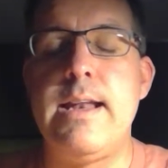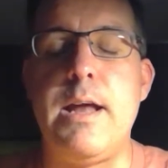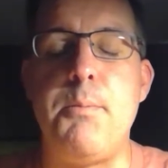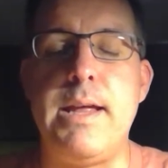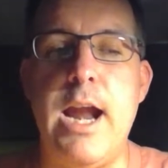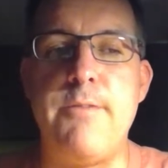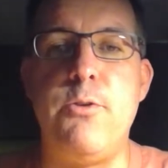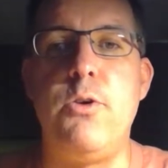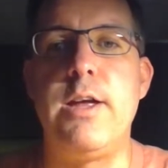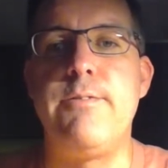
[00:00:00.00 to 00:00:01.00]
Now be
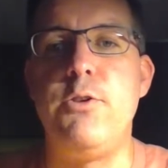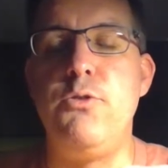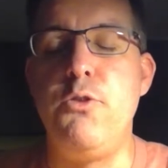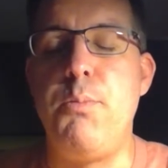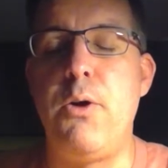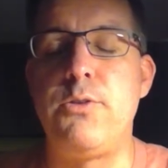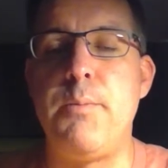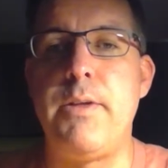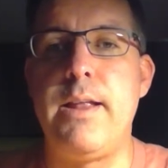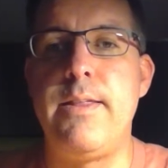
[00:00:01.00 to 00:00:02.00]
careful, if you do post
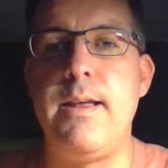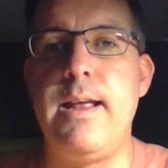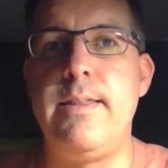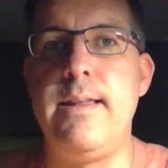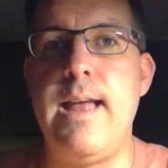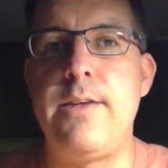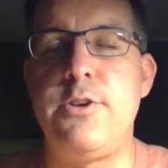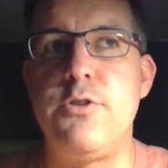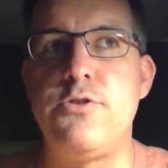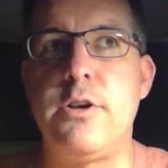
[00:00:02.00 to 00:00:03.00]
something in the
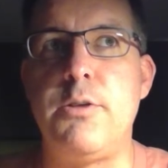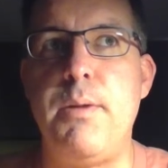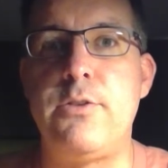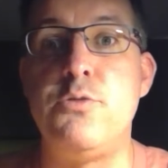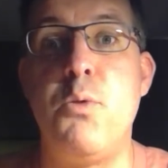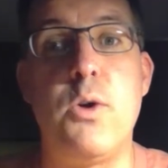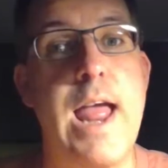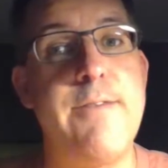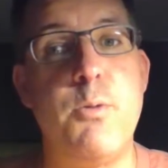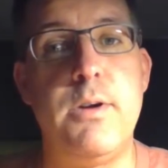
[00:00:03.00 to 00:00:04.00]
Ask Your Instructor message board,
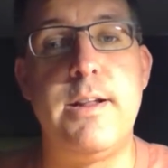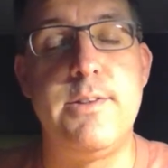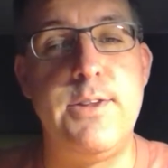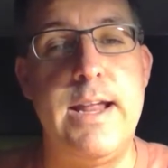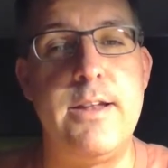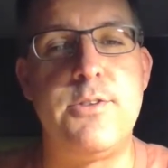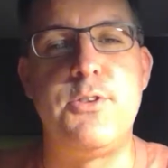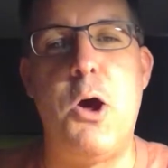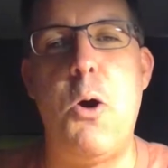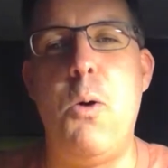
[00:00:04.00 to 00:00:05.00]
everyone can see it.
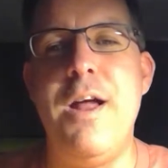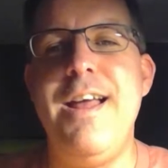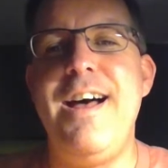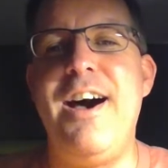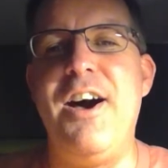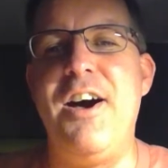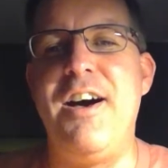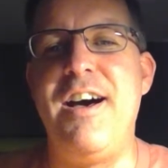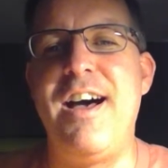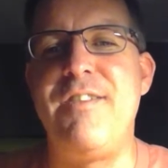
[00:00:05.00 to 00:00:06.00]
So
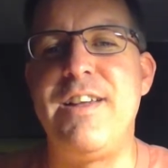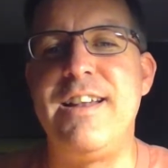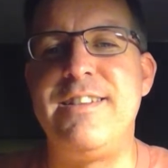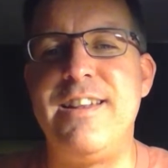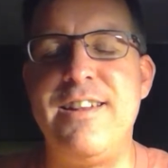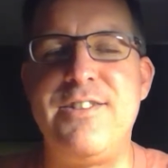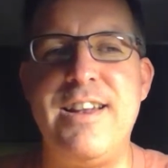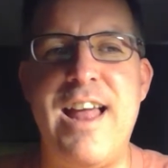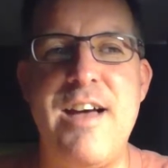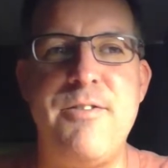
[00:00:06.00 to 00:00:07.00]
I've had a
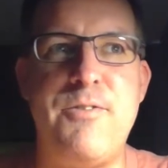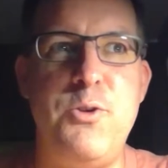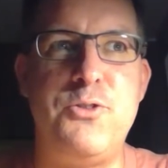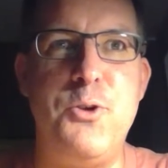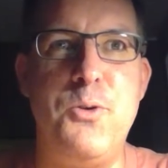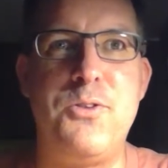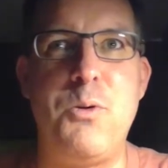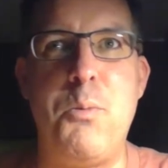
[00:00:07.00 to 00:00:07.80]
tendency to have a few students that